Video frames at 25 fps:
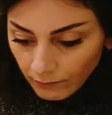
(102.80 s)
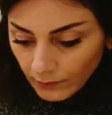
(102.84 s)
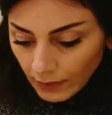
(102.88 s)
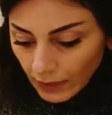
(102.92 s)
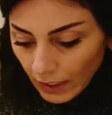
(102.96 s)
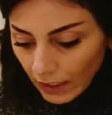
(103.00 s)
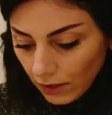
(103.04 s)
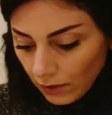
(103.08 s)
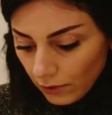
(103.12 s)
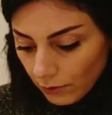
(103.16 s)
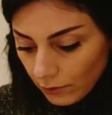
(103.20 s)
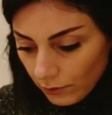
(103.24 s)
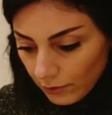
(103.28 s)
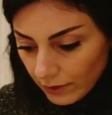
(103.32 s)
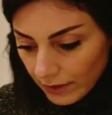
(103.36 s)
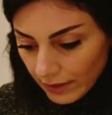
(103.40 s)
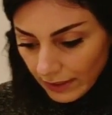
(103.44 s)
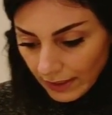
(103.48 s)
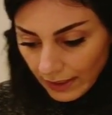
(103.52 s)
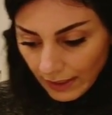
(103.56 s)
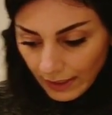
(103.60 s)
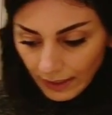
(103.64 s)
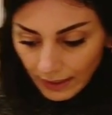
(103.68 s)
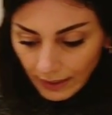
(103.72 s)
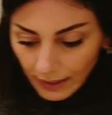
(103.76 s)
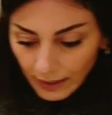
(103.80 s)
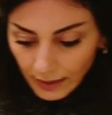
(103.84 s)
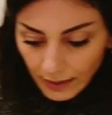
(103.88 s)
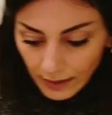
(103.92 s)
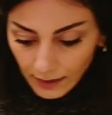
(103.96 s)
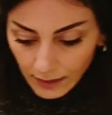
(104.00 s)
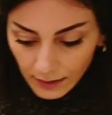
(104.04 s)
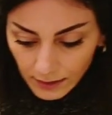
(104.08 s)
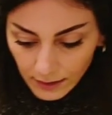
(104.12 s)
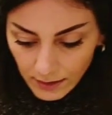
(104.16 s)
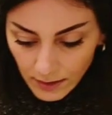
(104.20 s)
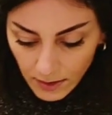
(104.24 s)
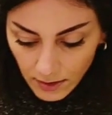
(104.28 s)

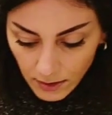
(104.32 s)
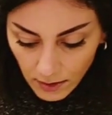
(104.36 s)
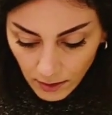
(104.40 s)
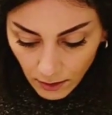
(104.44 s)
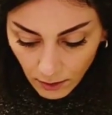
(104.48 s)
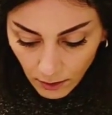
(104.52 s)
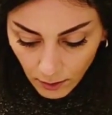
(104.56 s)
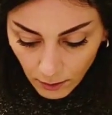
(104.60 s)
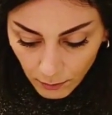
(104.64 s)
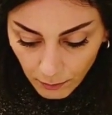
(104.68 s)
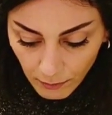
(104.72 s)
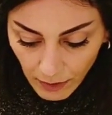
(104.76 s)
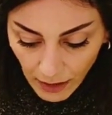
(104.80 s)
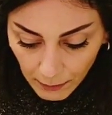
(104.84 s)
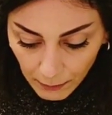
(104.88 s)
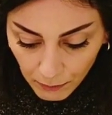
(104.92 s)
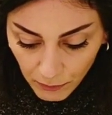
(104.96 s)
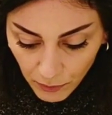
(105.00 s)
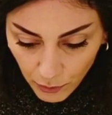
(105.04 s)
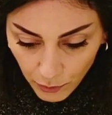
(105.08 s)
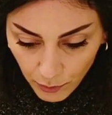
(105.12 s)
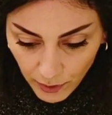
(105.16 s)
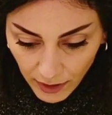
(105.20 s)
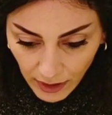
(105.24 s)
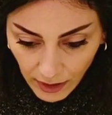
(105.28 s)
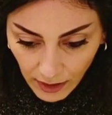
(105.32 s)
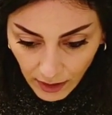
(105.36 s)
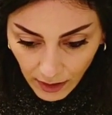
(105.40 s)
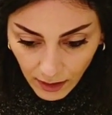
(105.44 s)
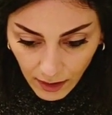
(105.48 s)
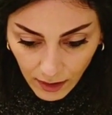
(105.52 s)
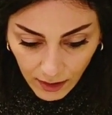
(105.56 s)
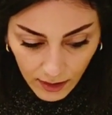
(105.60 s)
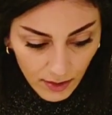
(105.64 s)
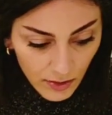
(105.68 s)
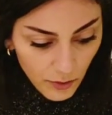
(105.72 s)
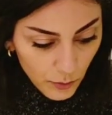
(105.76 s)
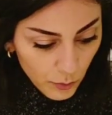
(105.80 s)
Okay, so my meringue
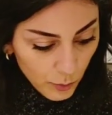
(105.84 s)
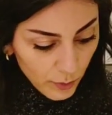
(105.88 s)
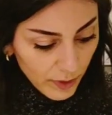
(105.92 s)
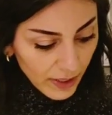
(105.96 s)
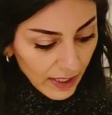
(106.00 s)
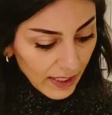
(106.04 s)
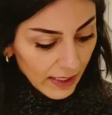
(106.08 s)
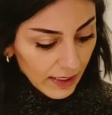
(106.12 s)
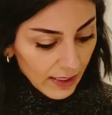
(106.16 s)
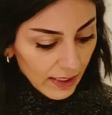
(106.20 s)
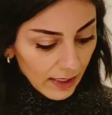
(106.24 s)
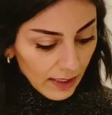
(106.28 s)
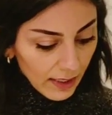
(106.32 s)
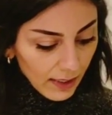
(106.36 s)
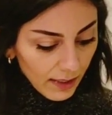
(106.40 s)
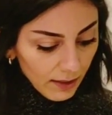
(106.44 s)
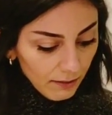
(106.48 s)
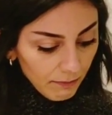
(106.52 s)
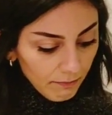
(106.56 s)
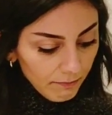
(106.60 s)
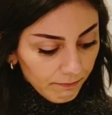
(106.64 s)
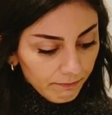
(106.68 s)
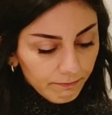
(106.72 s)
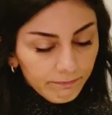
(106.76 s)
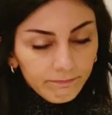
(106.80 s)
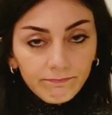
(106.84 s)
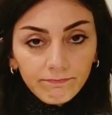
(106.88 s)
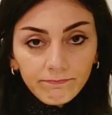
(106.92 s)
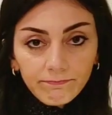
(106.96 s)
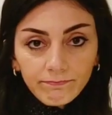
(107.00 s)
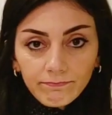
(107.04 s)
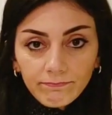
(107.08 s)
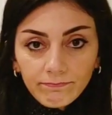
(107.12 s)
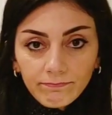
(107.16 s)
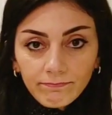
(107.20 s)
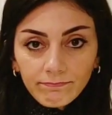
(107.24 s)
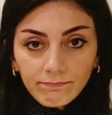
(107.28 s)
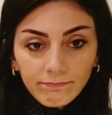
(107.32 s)
is ready.
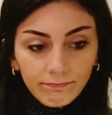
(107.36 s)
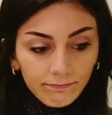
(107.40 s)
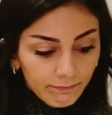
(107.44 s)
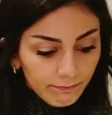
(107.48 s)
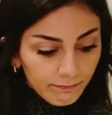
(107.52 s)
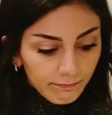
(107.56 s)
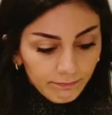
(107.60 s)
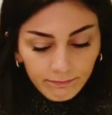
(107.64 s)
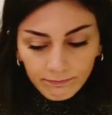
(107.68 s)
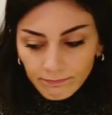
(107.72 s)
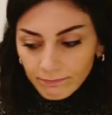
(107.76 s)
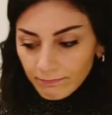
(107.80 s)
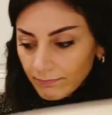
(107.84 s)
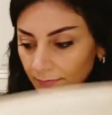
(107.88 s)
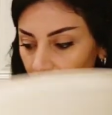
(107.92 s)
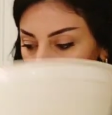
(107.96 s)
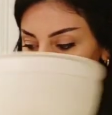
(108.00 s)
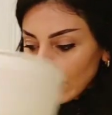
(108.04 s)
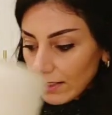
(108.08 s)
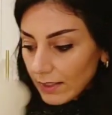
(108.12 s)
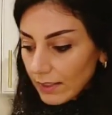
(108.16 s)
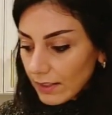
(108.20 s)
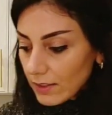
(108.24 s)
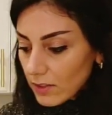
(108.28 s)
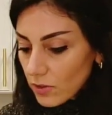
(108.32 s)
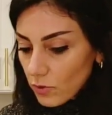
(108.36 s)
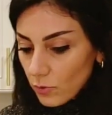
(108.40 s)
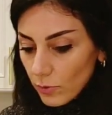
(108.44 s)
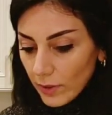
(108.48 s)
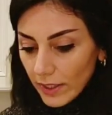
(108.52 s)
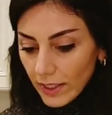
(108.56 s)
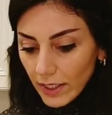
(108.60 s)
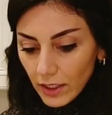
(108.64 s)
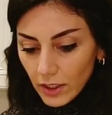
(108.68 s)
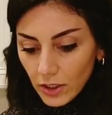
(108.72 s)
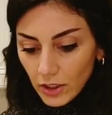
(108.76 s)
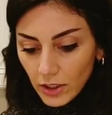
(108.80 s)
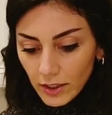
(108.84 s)
It's
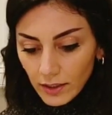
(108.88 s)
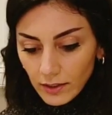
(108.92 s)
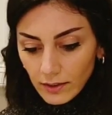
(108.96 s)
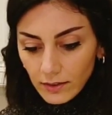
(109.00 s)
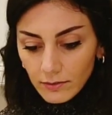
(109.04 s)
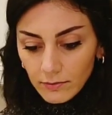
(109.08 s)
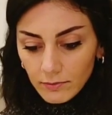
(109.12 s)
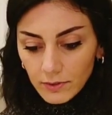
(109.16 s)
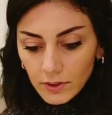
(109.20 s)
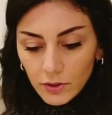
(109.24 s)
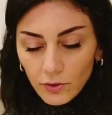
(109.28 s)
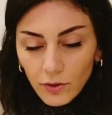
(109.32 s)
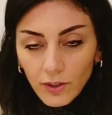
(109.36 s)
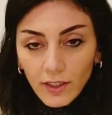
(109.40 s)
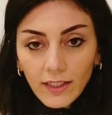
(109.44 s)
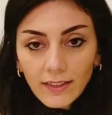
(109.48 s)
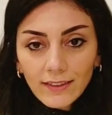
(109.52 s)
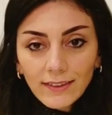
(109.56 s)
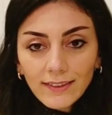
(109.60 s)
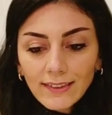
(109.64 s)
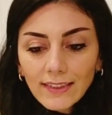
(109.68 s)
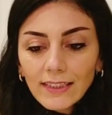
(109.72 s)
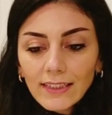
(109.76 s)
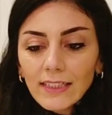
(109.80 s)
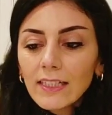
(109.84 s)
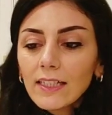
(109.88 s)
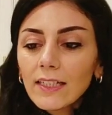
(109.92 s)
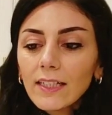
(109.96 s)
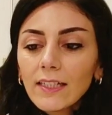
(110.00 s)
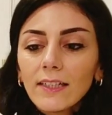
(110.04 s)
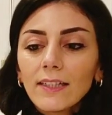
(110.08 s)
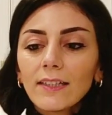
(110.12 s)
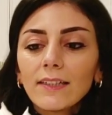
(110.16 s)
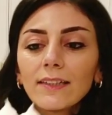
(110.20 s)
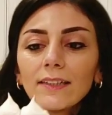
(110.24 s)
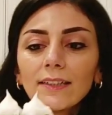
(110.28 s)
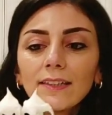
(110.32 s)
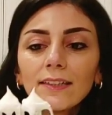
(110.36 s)
quite good, as you can see,
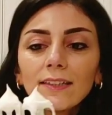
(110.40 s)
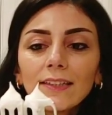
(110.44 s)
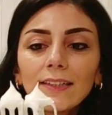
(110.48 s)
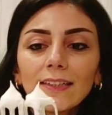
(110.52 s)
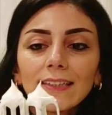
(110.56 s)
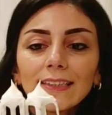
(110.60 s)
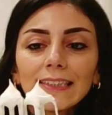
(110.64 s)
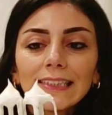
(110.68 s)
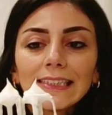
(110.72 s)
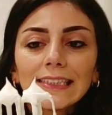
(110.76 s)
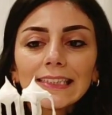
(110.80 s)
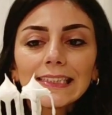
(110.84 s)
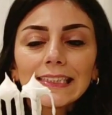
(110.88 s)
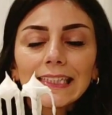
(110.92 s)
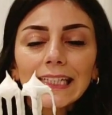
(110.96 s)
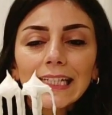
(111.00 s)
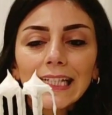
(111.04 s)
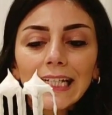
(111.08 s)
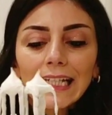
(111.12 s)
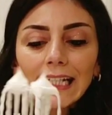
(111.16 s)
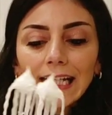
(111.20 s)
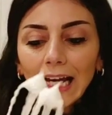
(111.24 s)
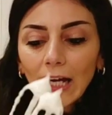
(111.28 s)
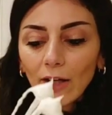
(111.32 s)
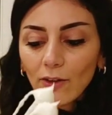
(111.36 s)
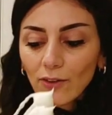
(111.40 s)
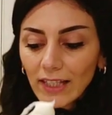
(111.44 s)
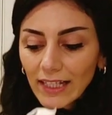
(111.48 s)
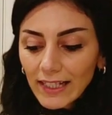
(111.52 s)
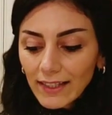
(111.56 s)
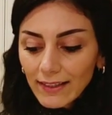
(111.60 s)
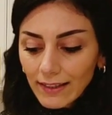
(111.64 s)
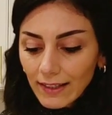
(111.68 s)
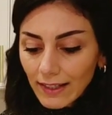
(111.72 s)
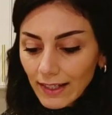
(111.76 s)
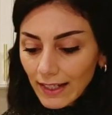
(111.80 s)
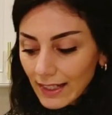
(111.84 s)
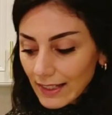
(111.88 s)
sticking out like
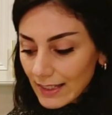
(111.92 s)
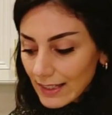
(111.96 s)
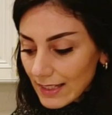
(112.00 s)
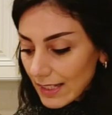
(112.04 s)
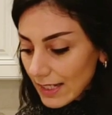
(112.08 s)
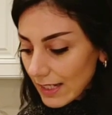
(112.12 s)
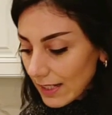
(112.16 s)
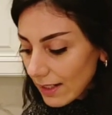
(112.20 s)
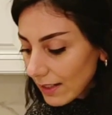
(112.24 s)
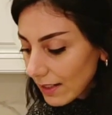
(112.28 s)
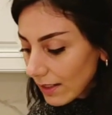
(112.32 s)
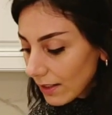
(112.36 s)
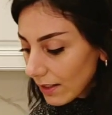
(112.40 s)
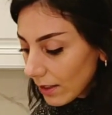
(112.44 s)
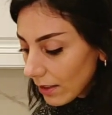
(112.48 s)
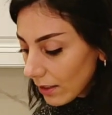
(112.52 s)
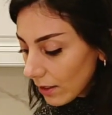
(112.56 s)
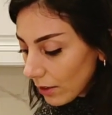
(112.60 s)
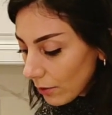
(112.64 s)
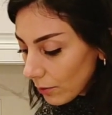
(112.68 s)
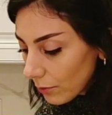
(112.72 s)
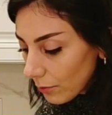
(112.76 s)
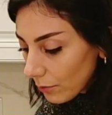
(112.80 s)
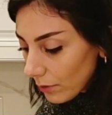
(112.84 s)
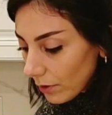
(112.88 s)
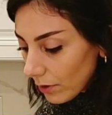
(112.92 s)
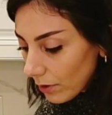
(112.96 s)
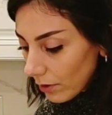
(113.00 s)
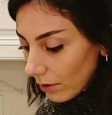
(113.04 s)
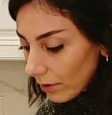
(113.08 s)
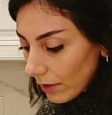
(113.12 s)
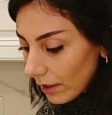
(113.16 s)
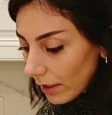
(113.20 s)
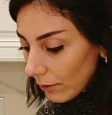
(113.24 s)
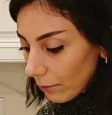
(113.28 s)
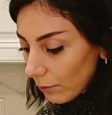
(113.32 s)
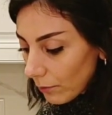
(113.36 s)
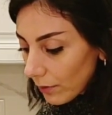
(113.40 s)
that.
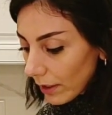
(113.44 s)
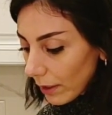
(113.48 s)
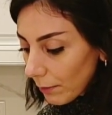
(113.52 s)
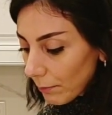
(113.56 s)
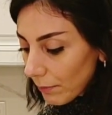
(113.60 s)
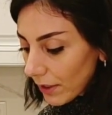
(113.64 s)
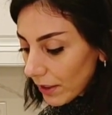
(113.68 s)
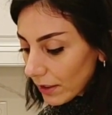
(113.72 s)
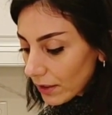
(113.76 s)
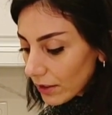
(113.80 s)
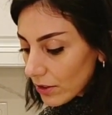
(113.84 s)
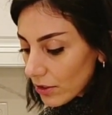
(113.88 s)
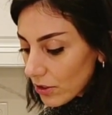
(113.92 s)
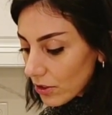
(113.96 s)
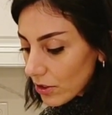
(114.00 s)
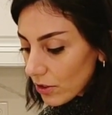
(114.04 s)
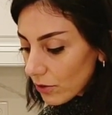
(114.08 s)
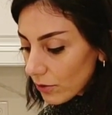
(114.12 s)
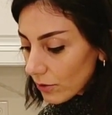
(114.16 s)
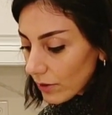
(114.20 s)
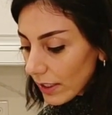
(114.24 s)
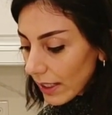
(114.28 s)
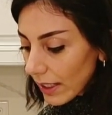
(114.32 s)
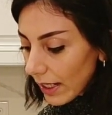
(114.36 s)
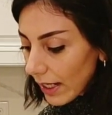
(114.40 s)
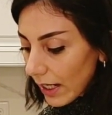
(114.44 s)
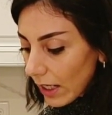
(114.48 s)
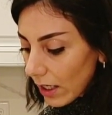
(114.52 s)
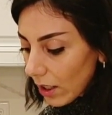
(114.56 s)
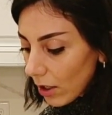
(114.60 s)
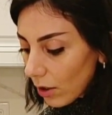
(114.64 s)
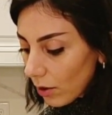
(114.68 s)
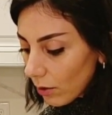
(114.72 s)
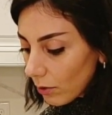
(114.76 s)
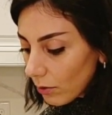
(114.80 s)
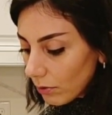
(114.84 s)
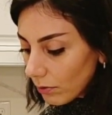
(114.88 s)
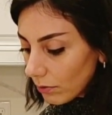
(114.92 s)
Okay, what I'm gonna do
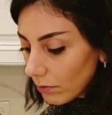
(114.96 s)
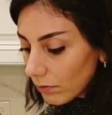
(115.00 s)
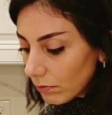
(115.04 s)
now,